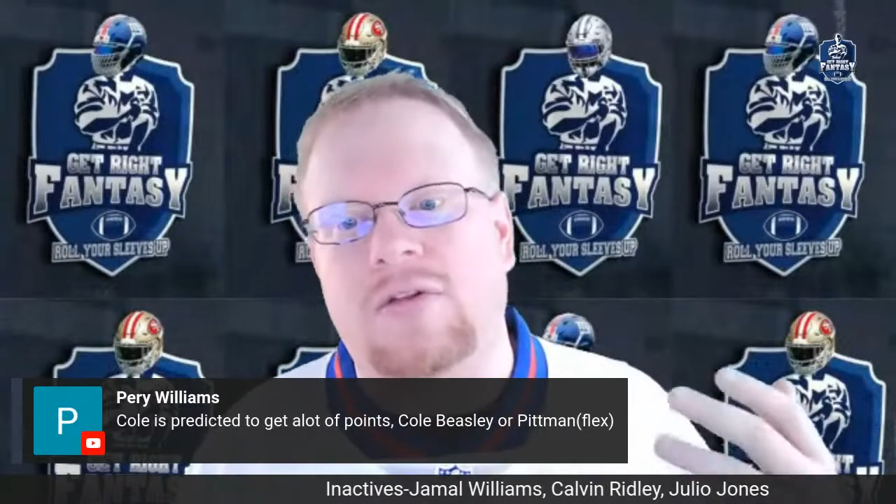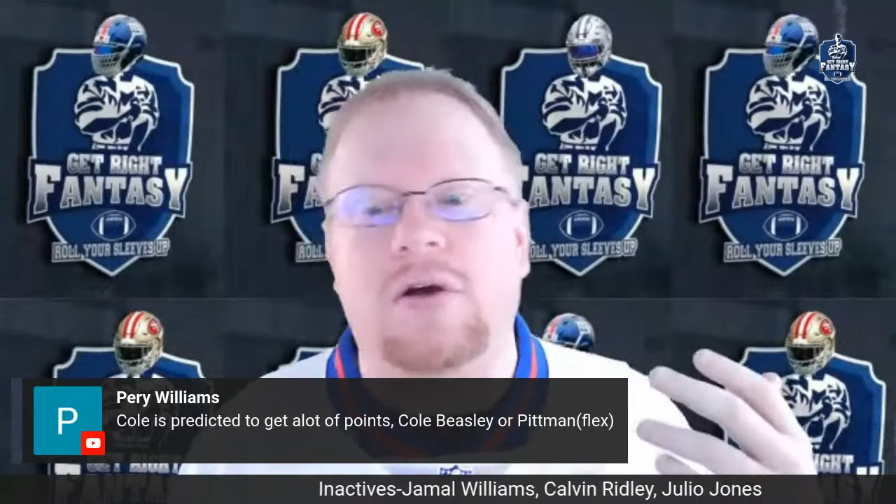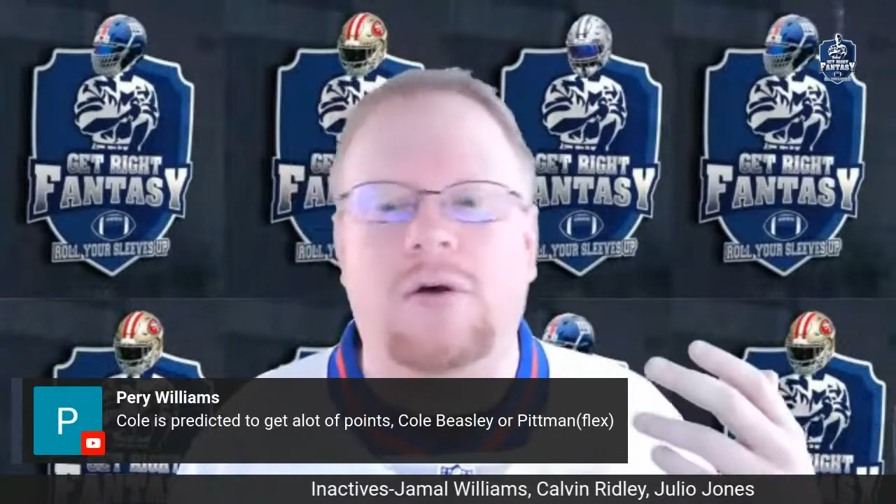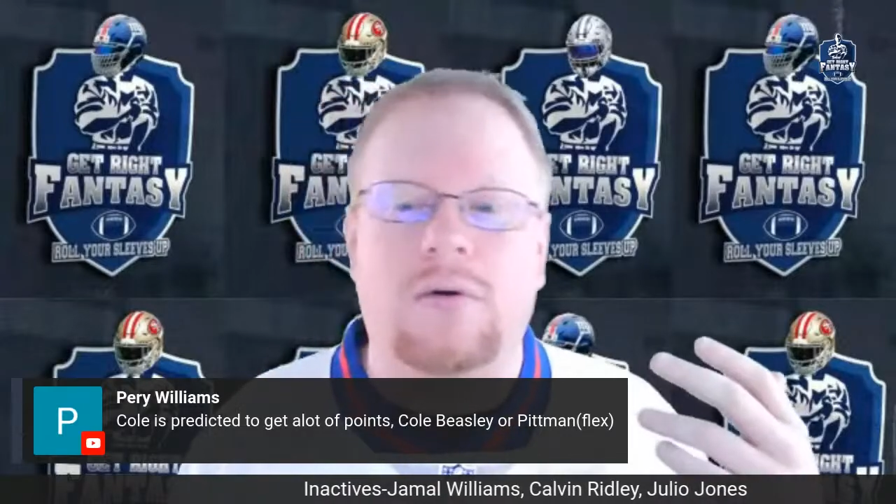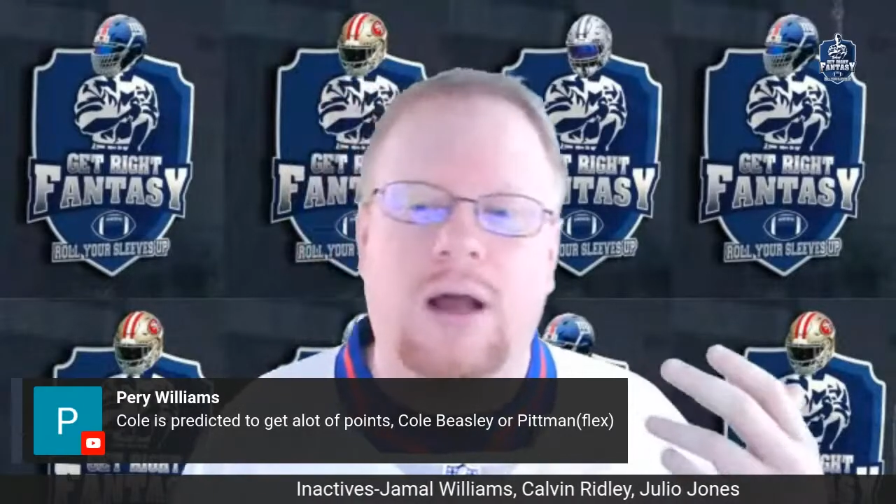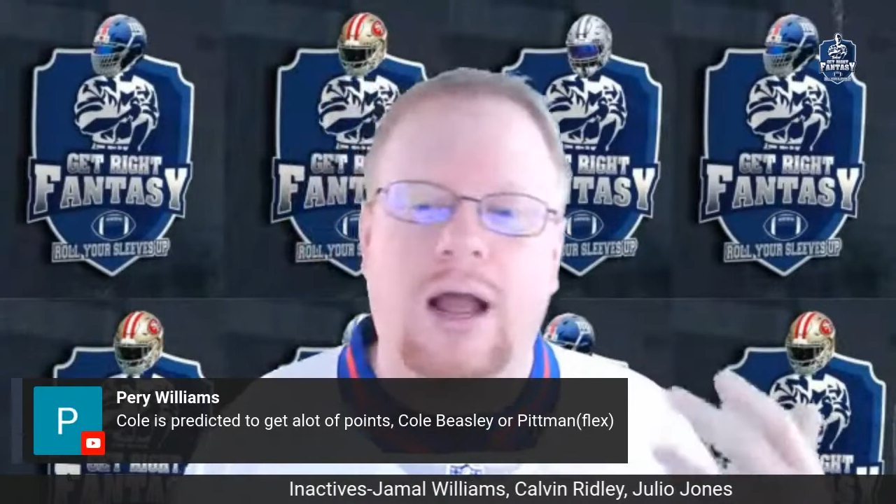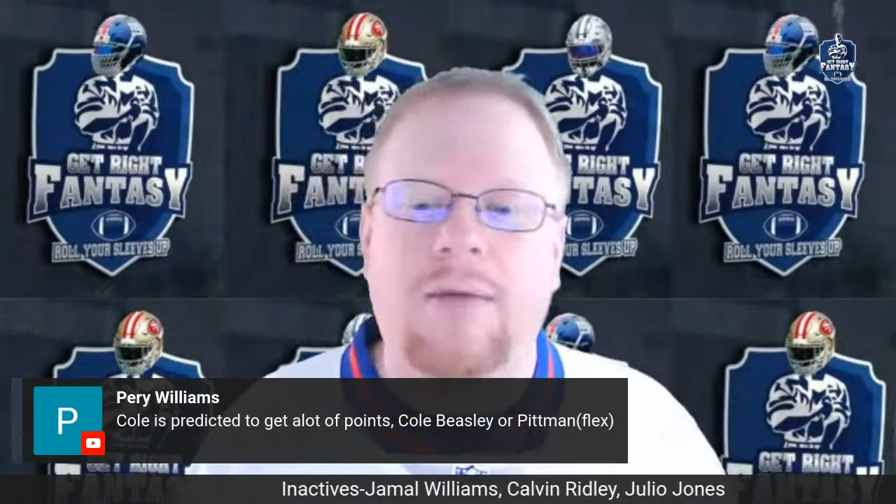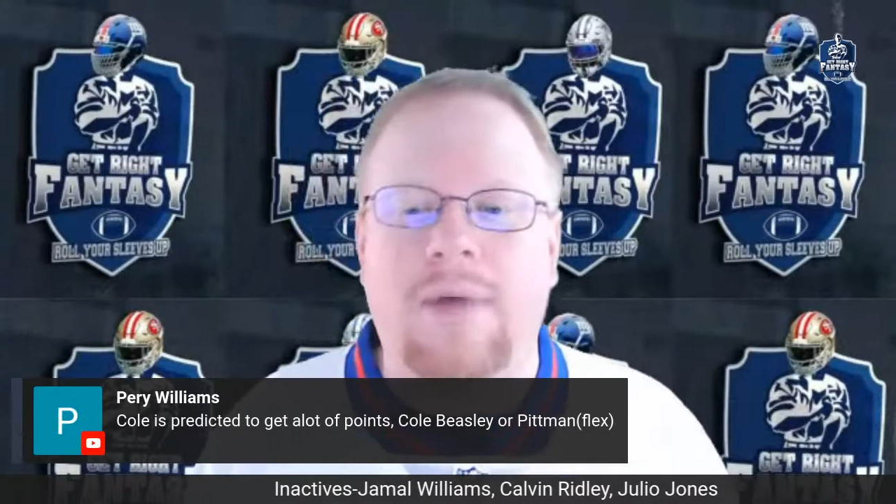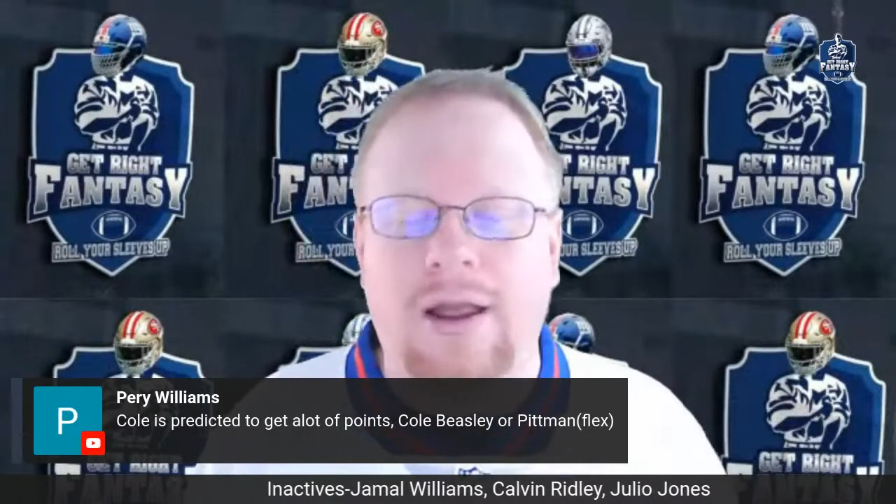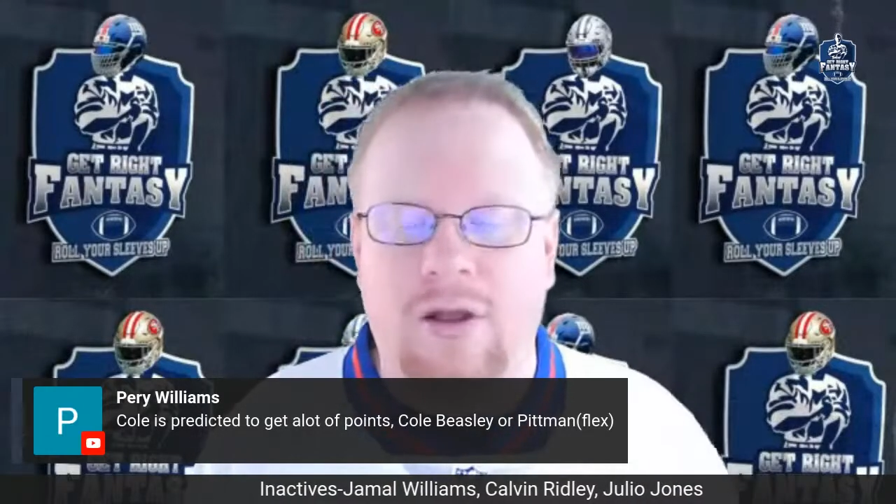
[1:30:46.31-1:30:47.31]
So
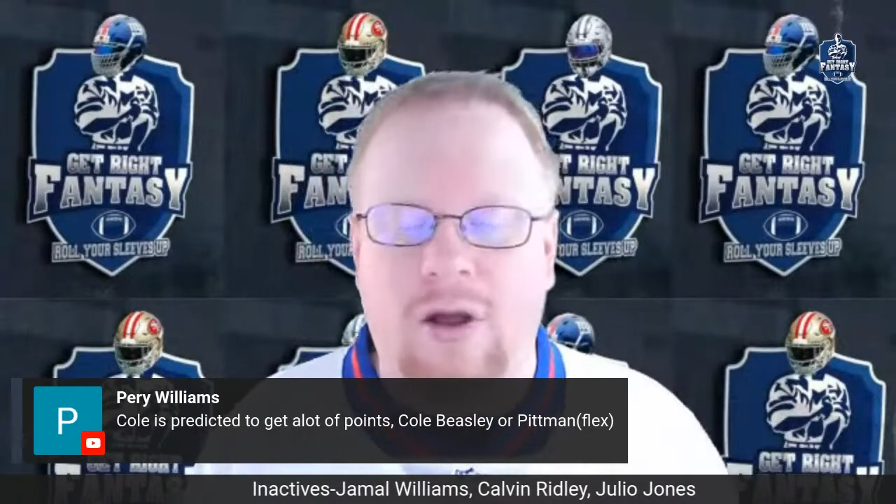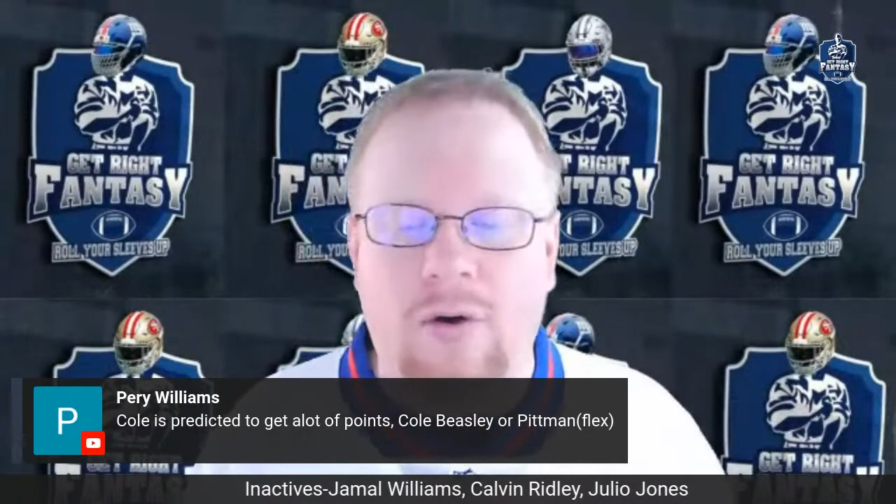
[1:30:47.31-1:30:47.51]
I might